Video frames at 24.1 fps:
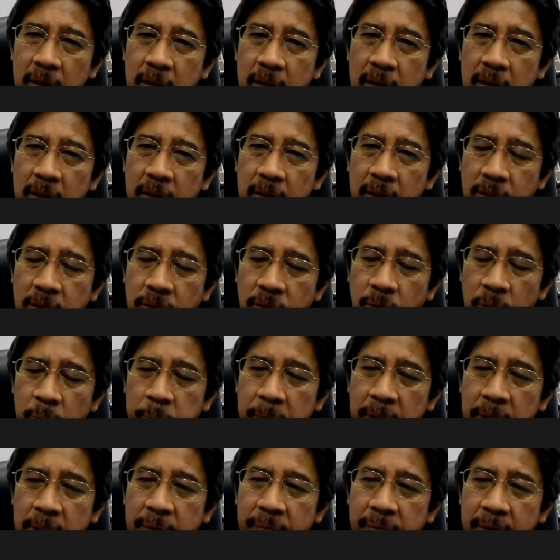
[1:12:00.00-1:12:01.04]
it's going to be
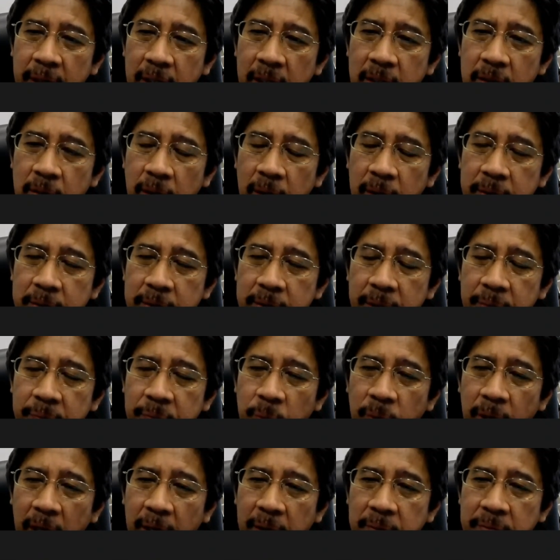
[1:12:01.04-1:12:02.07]
difficult, or if you
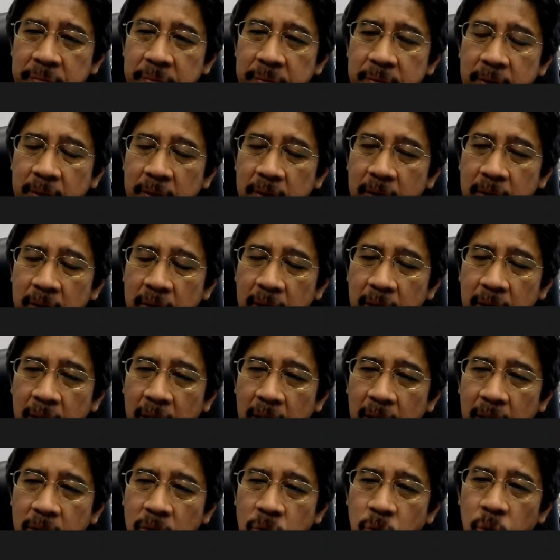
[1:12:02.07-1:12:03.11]
have
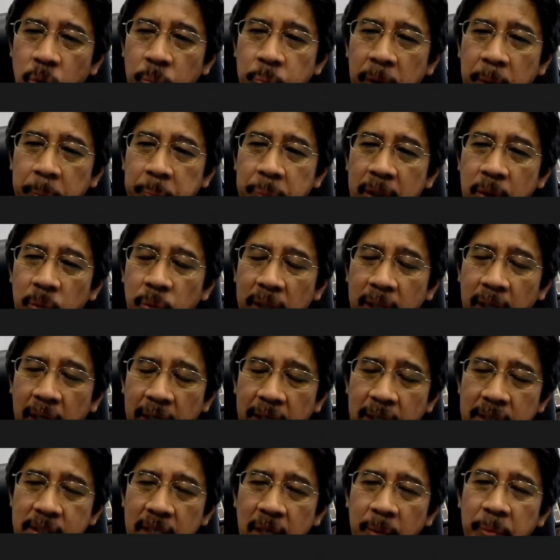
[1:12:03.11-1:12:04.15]
two people working in the
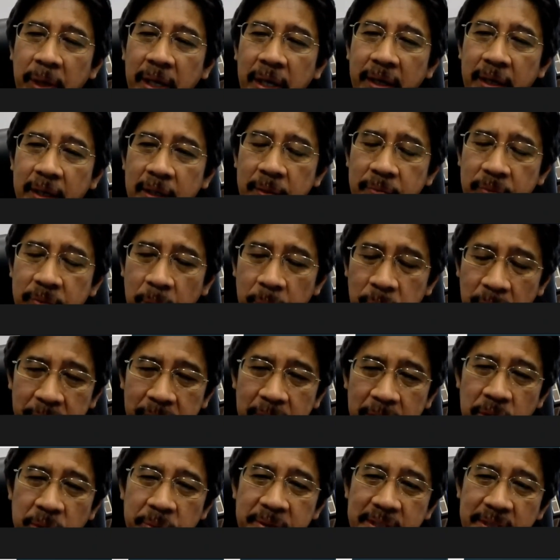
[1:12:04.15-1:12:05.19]
same area from different
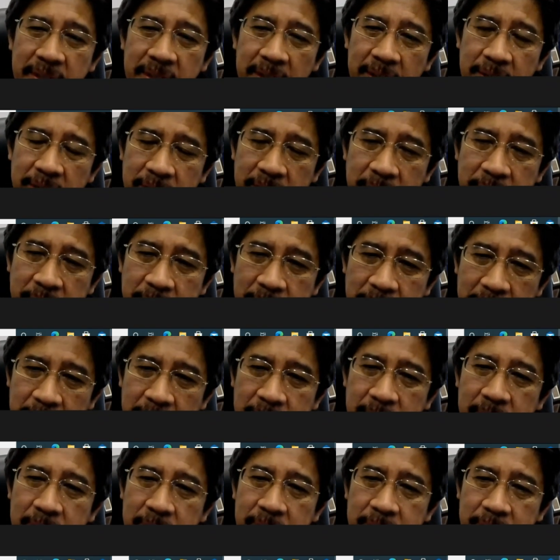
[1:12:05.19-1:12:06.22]
universities,
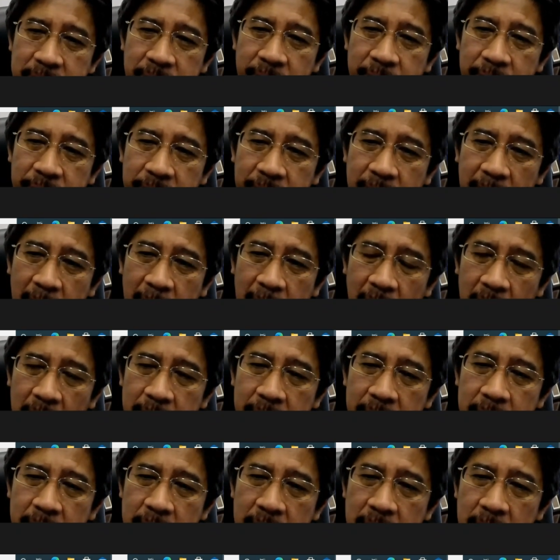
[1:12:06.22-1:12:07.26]
you
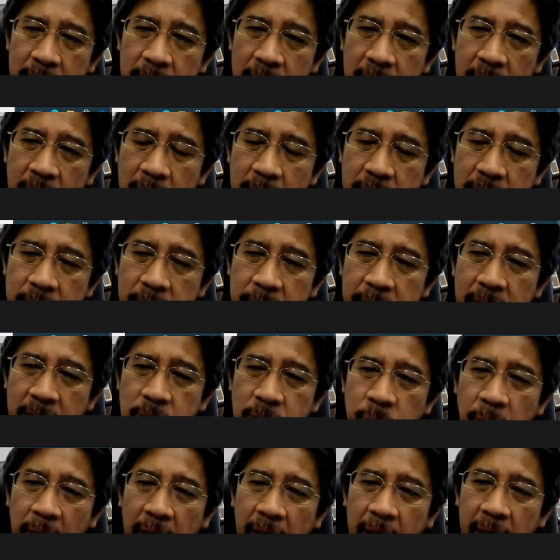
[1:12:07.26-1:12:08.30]
know. So that's
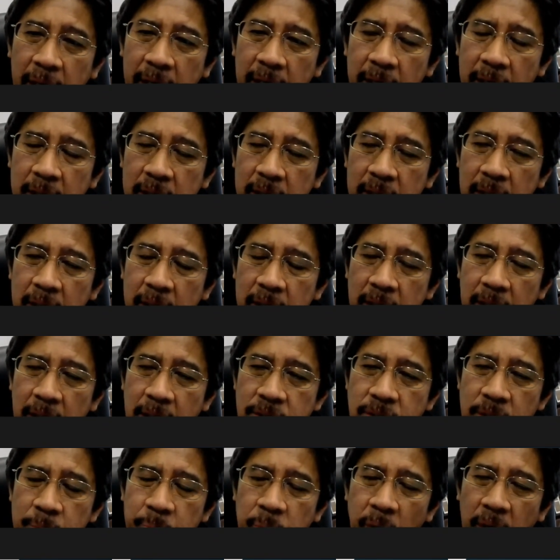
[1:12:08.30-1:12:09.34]
why it's
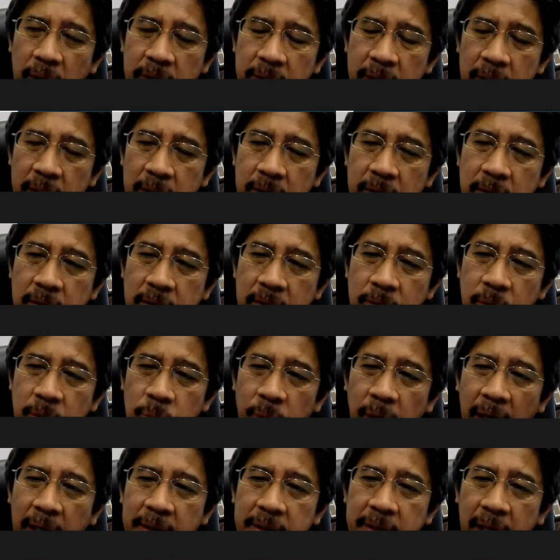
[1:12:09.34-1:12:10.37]
important to
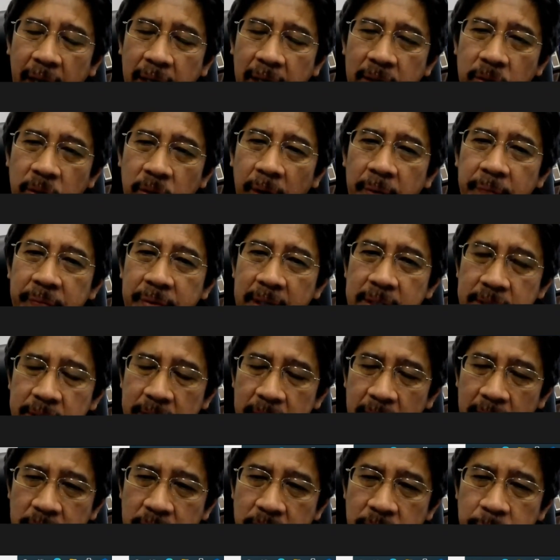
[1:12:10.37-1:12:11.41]
attend
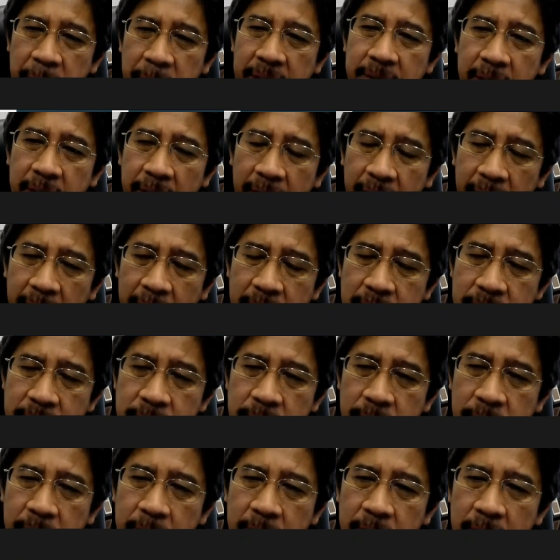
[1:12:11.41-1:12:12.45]
conferences, meetings, you
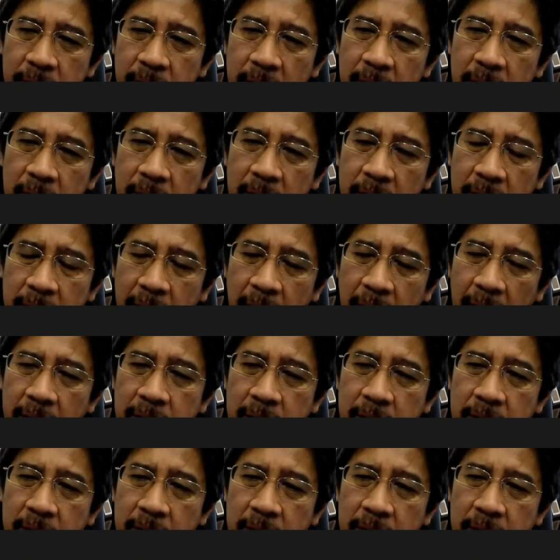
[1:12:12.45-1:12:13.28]
know, get